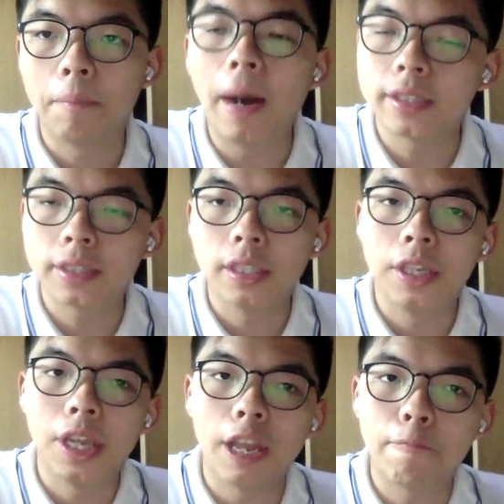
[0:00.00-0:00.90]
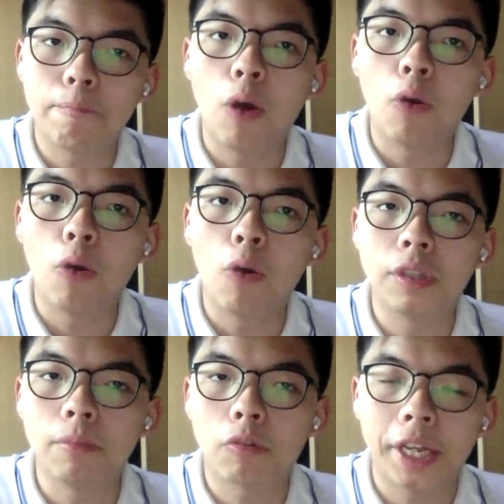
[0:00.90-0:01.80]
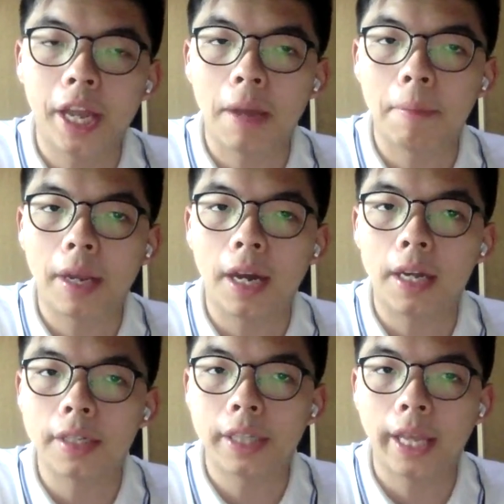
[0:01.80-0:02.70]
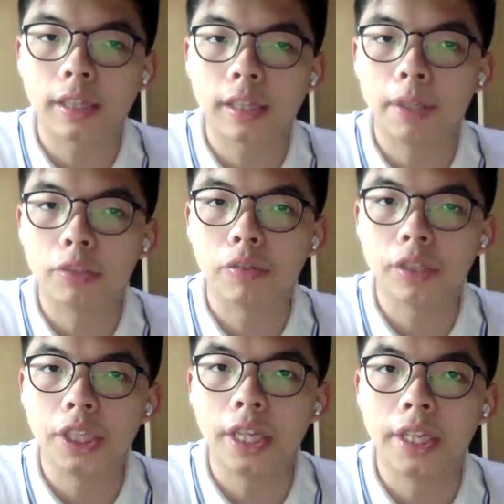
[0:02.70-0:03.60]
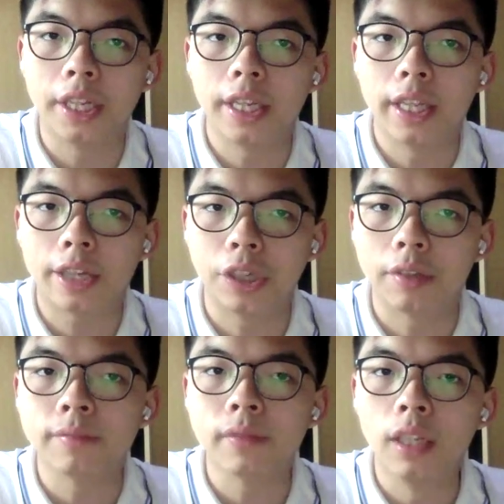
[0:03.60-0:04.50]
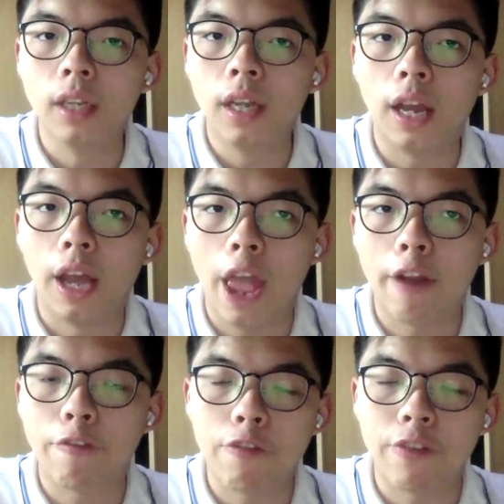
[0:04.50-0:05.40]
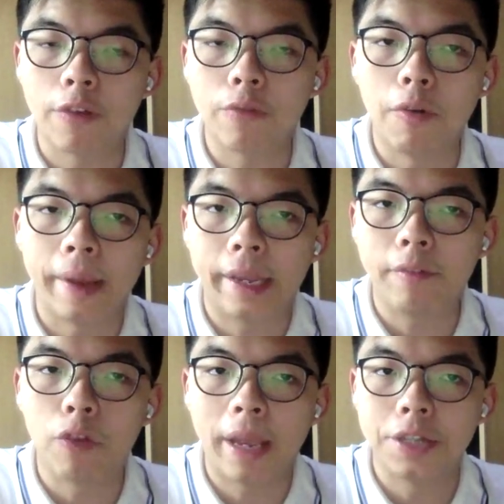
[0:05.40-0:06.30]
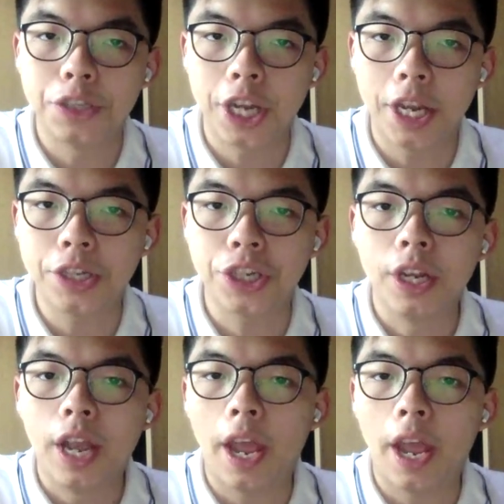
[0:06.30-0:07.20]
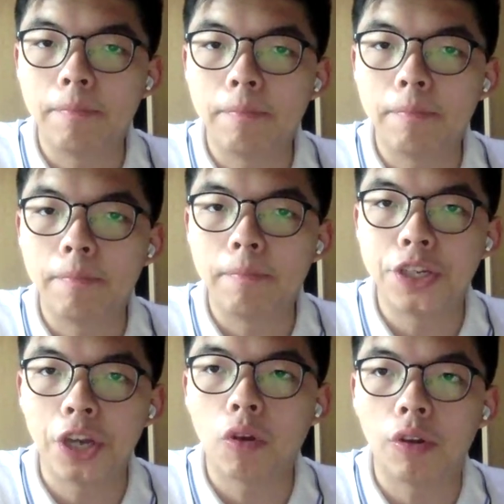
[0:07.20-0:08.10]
But if all Democratic camp can't take the majority in the election, uh, everything will remain unchanged, and Beijing will